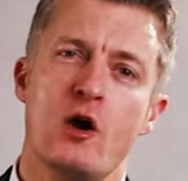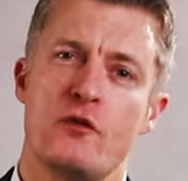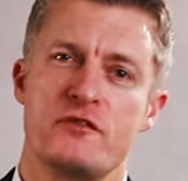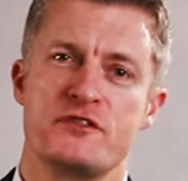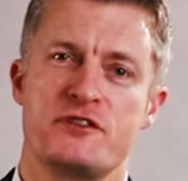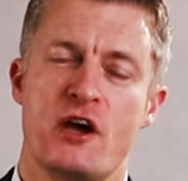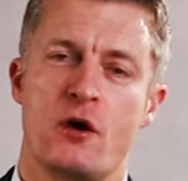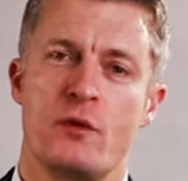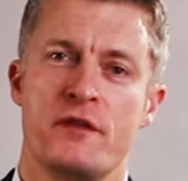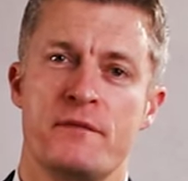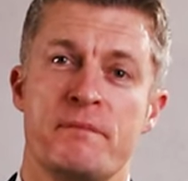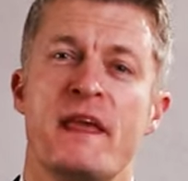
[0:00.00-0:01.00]
I often start
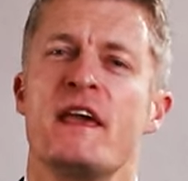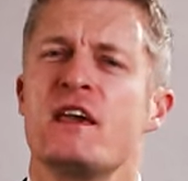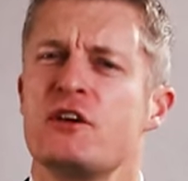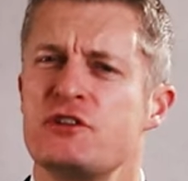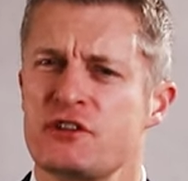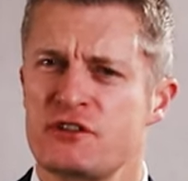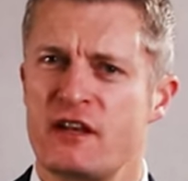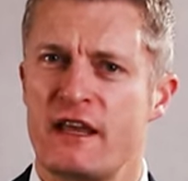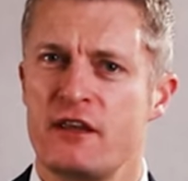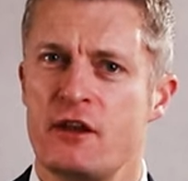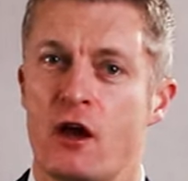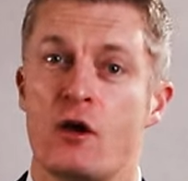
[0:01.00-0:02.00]
with, just to
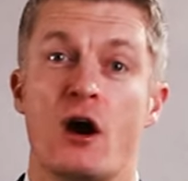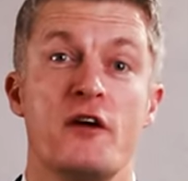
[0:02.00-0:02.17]
let you know,